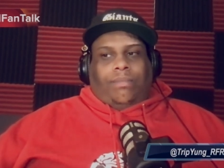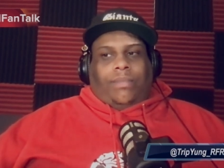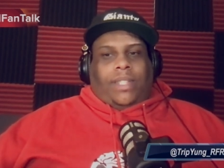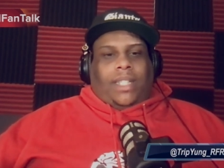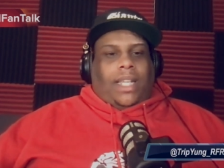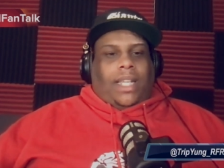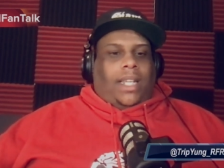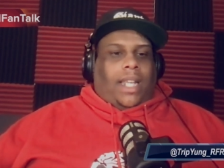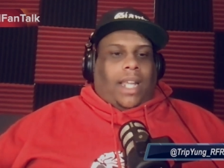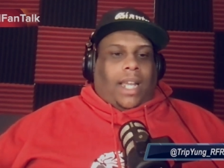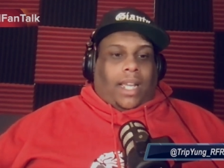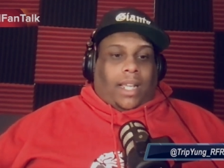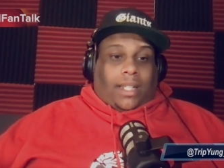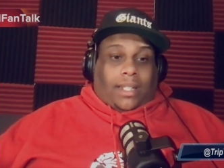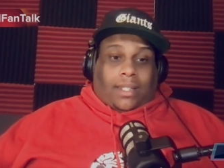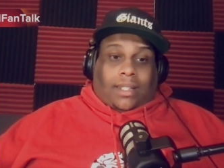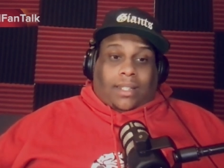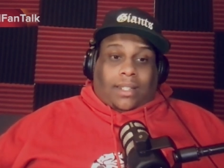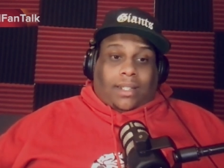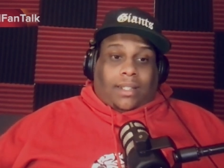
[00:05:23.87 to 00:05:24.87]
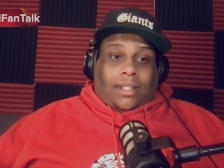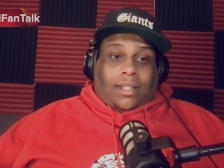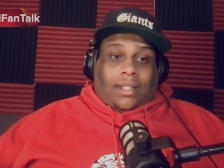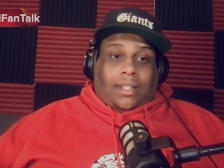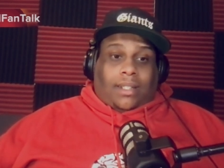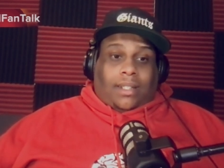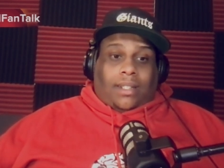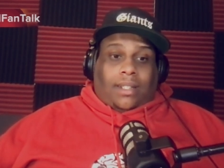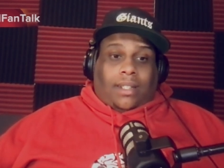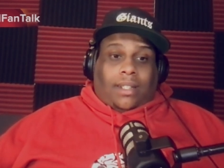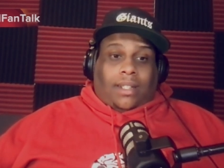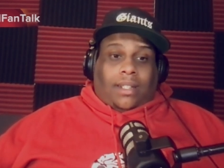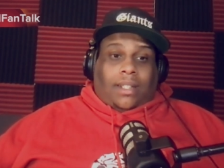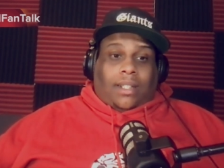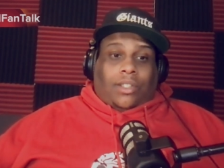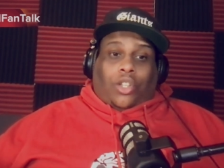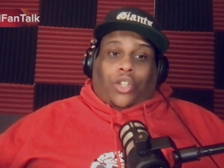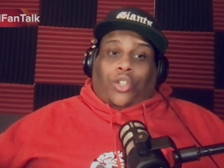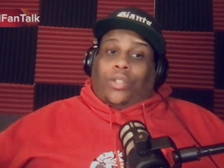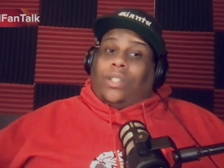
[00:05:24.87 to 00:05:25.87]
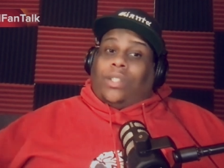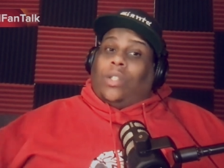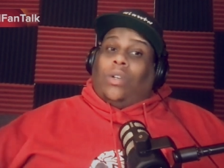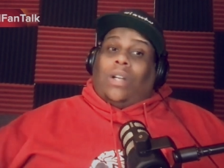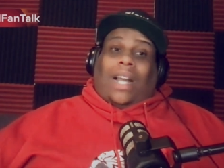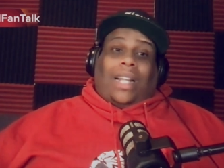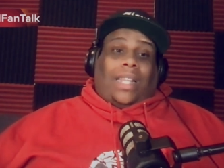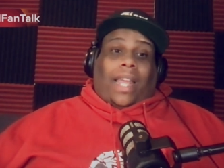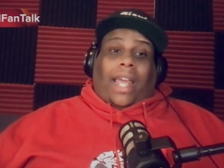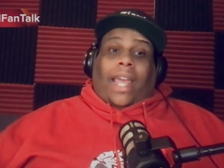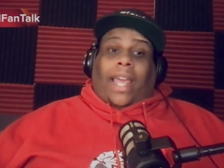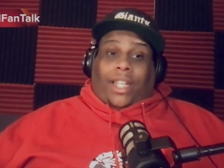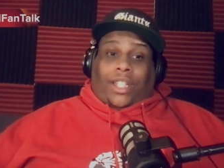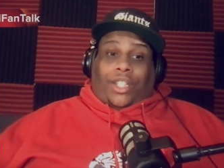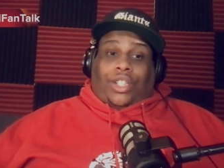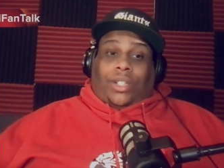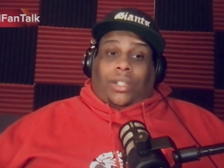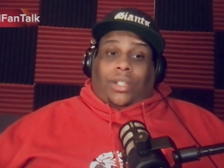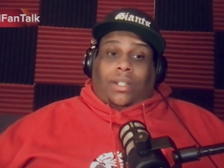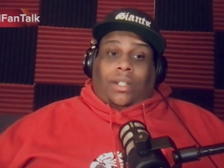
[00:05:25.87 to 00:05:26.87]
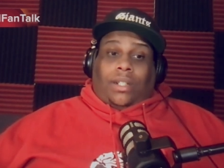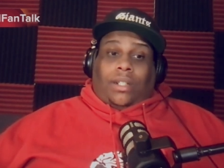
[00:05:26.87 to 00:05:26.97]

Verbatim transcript: ten days. So you still right. got edge,